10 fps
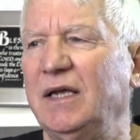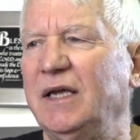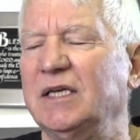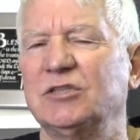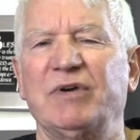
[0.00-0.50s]

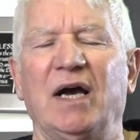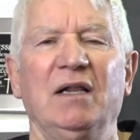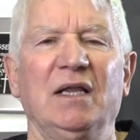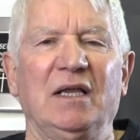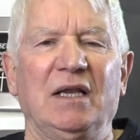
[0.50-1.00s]

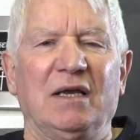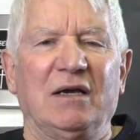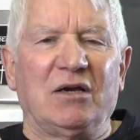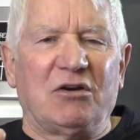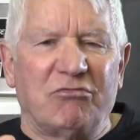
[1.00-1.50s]
Israel,
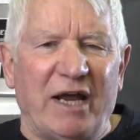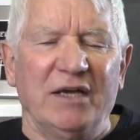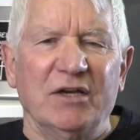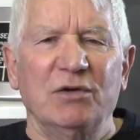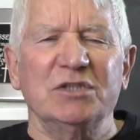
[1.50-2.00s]
great
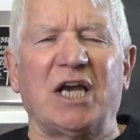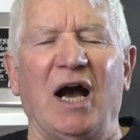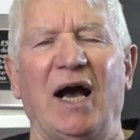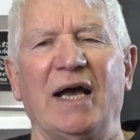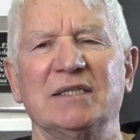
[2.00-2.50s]
news,
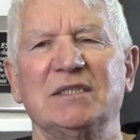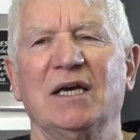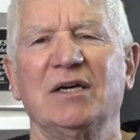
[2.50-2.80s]
guys.